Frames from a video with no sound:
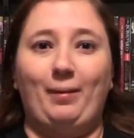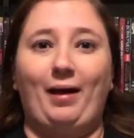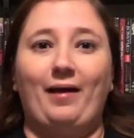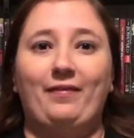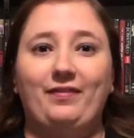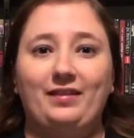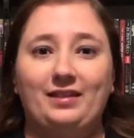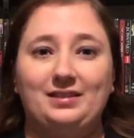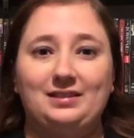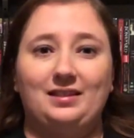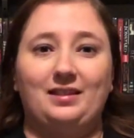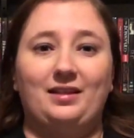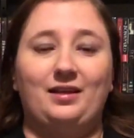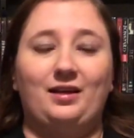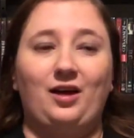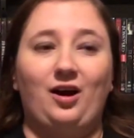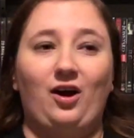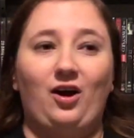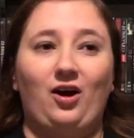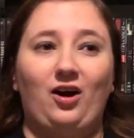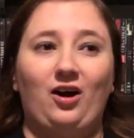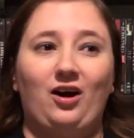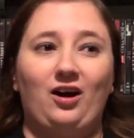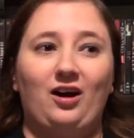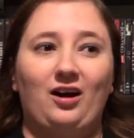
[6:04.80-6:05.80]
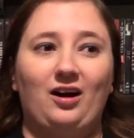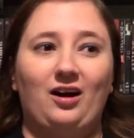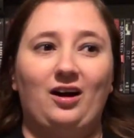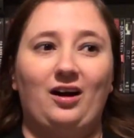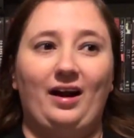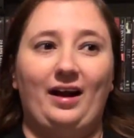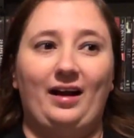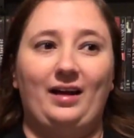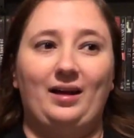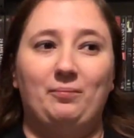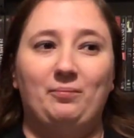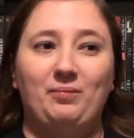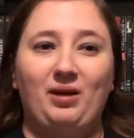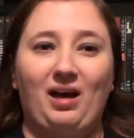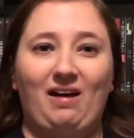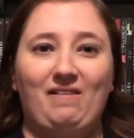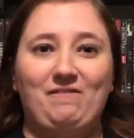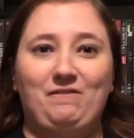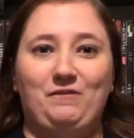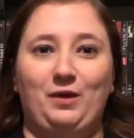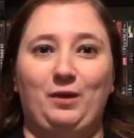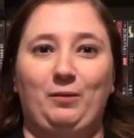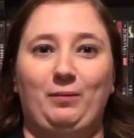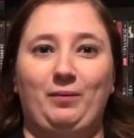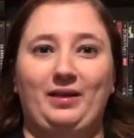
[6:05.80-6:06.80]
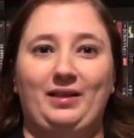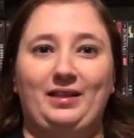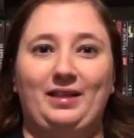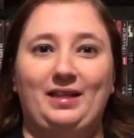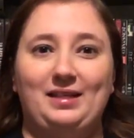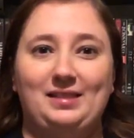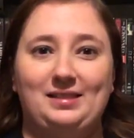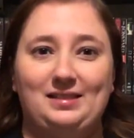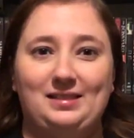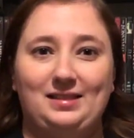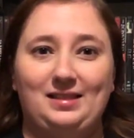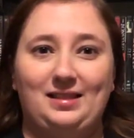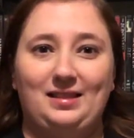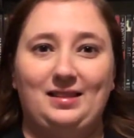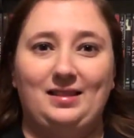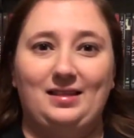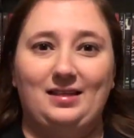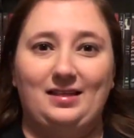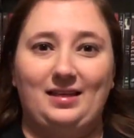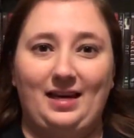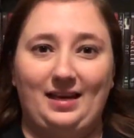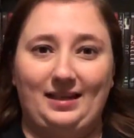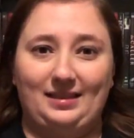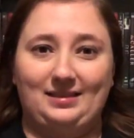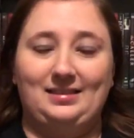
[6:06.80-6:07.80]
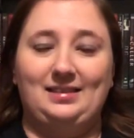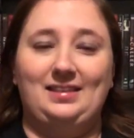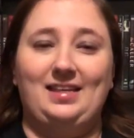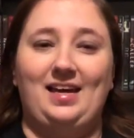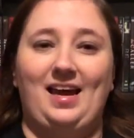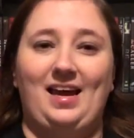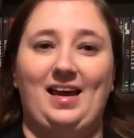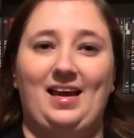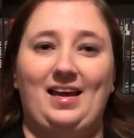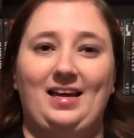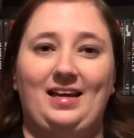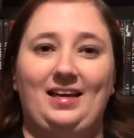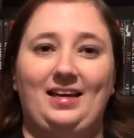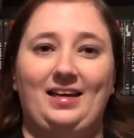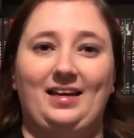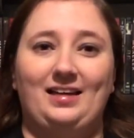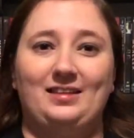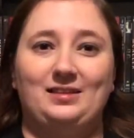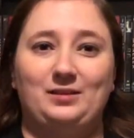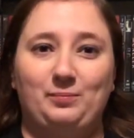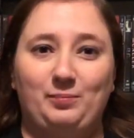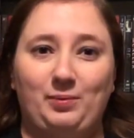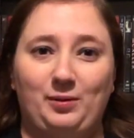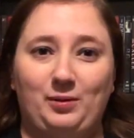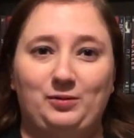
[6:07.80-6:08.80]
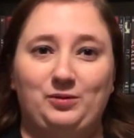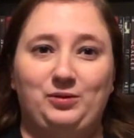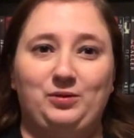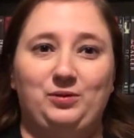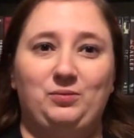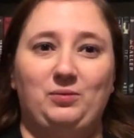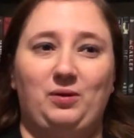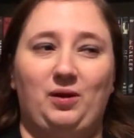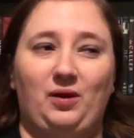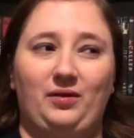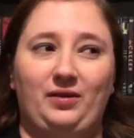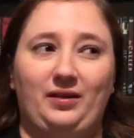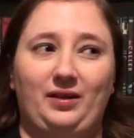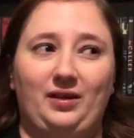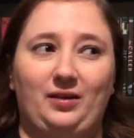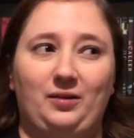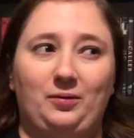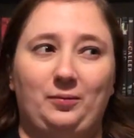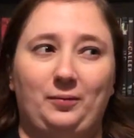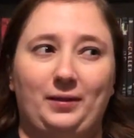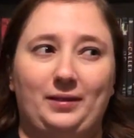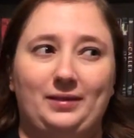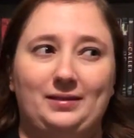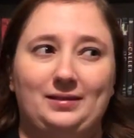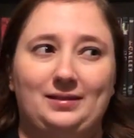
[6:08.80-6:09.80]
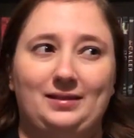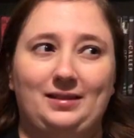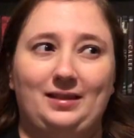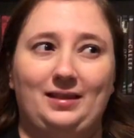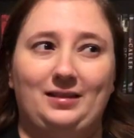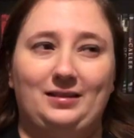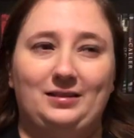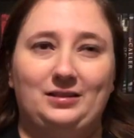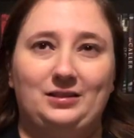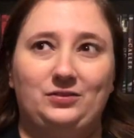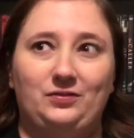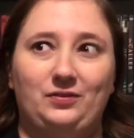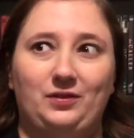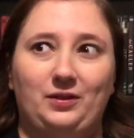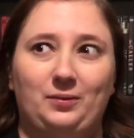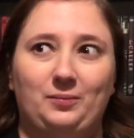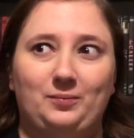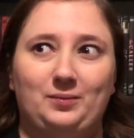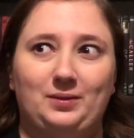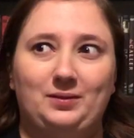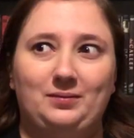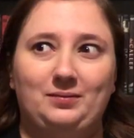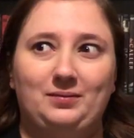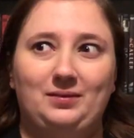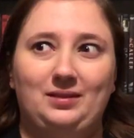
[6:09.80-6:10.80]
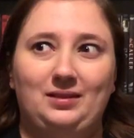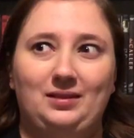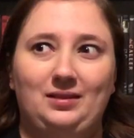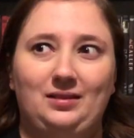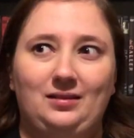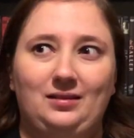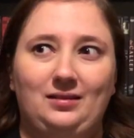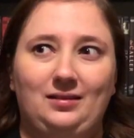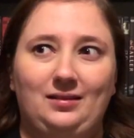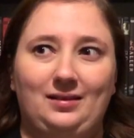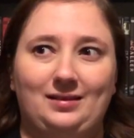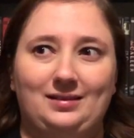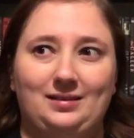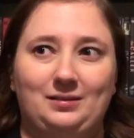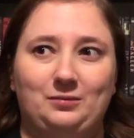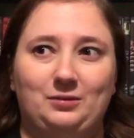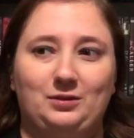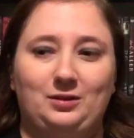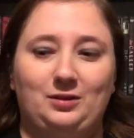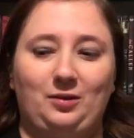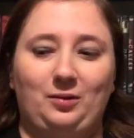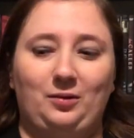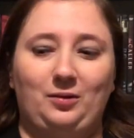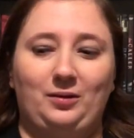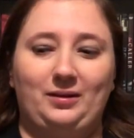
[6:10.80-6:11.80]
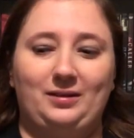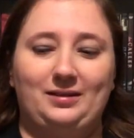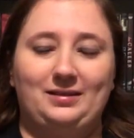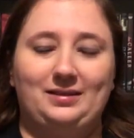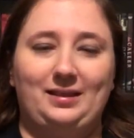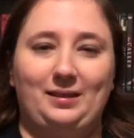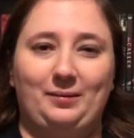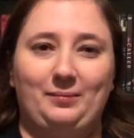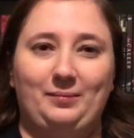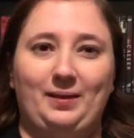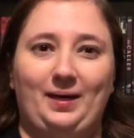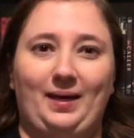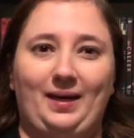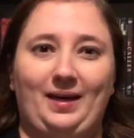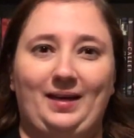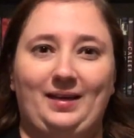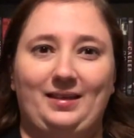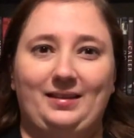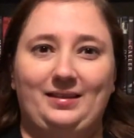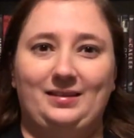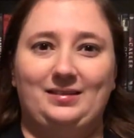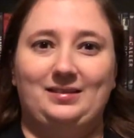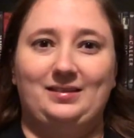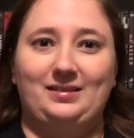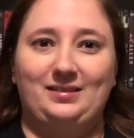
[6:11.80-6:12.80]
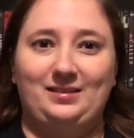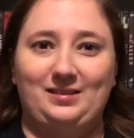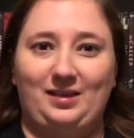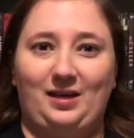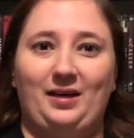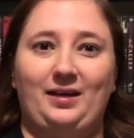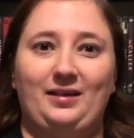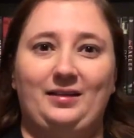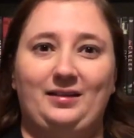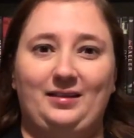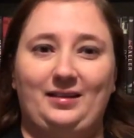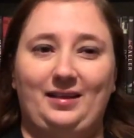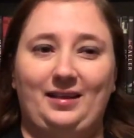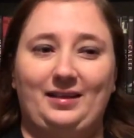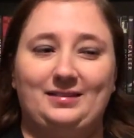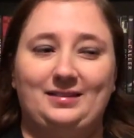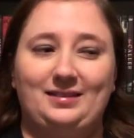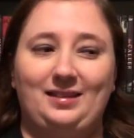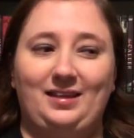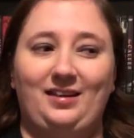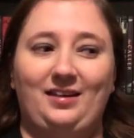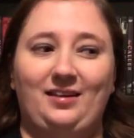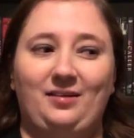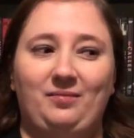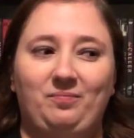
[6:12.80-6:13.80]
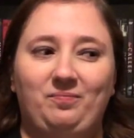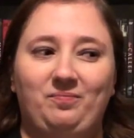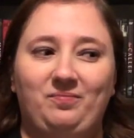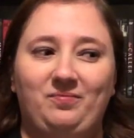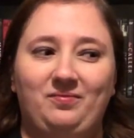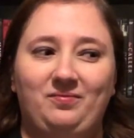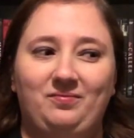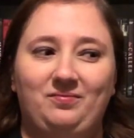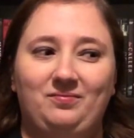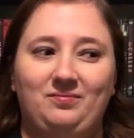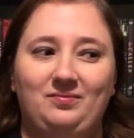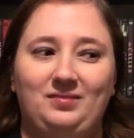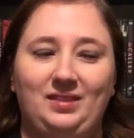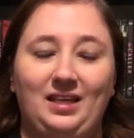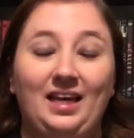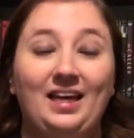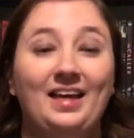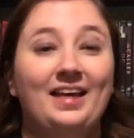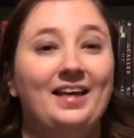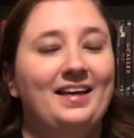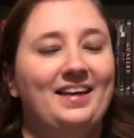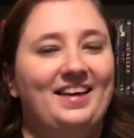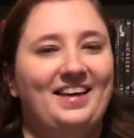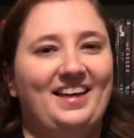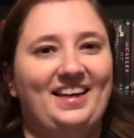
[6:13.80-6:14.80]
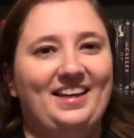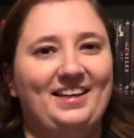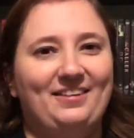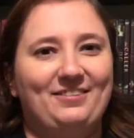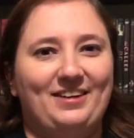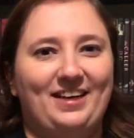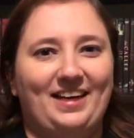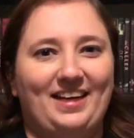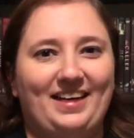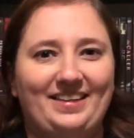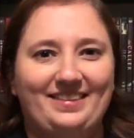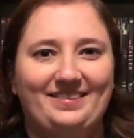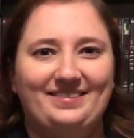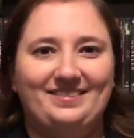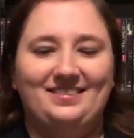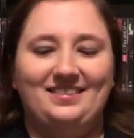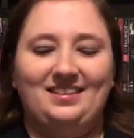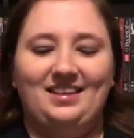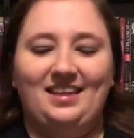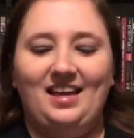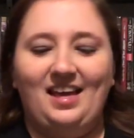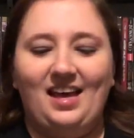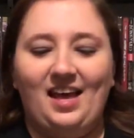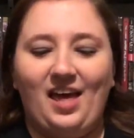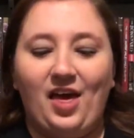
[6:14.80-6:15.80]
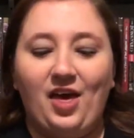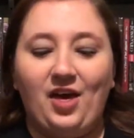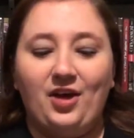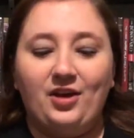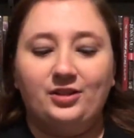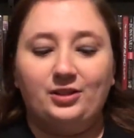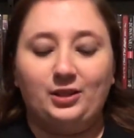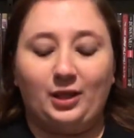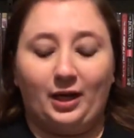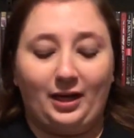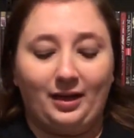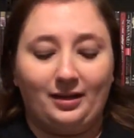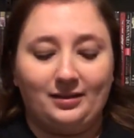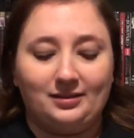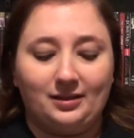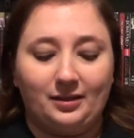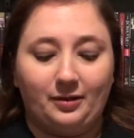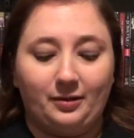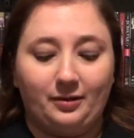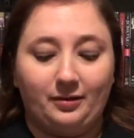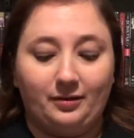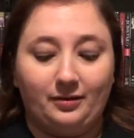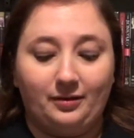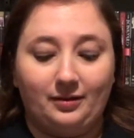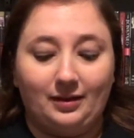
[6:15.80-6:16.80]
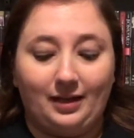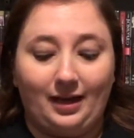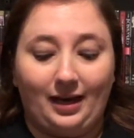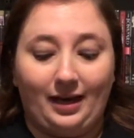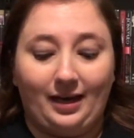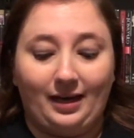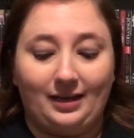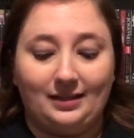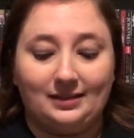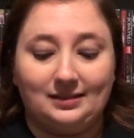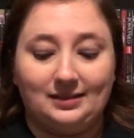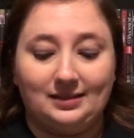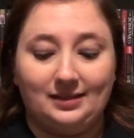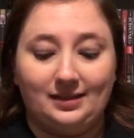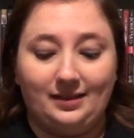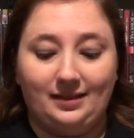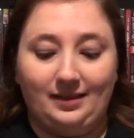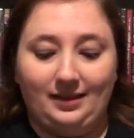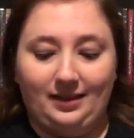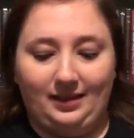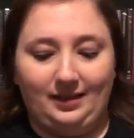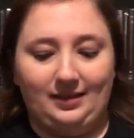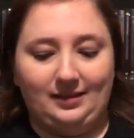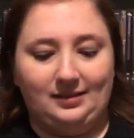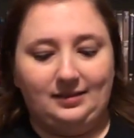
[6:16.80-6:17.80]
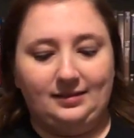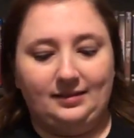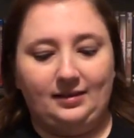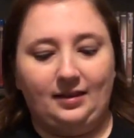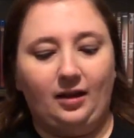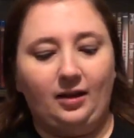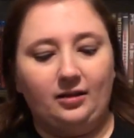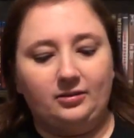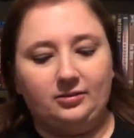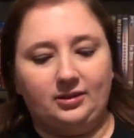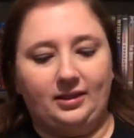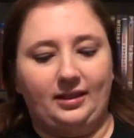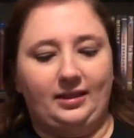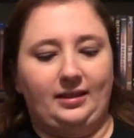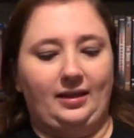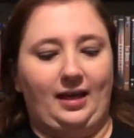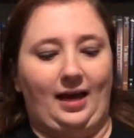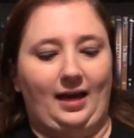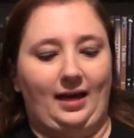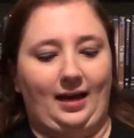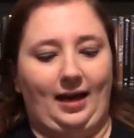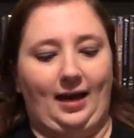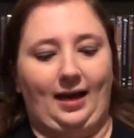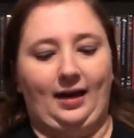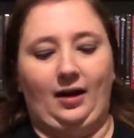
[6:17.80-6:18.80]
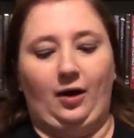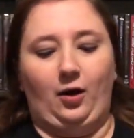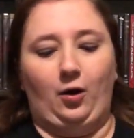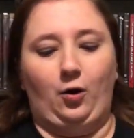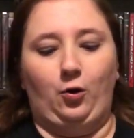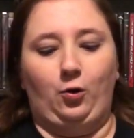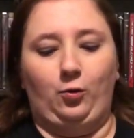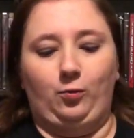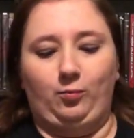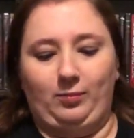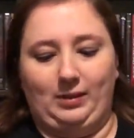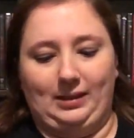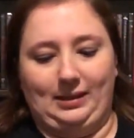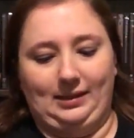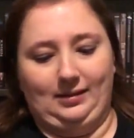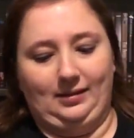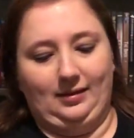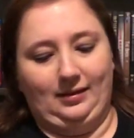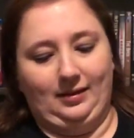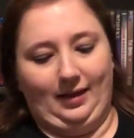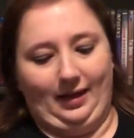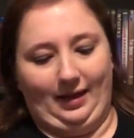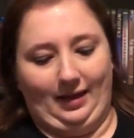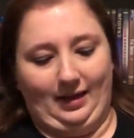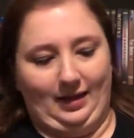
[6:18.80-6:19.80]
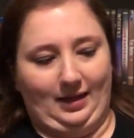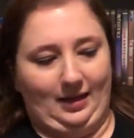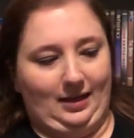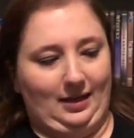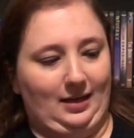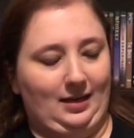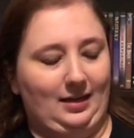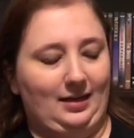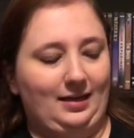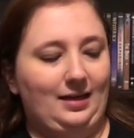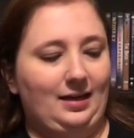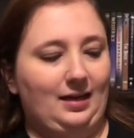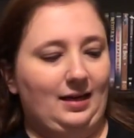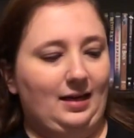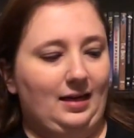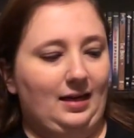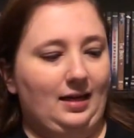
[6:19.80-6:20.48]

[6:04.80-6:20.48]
about this in the car, and I'm not filming this the next day as opposed to all the other ones that I just filmed because it was totally the same day and this is not the next day. Anyway, so I also got this cauldron at home, and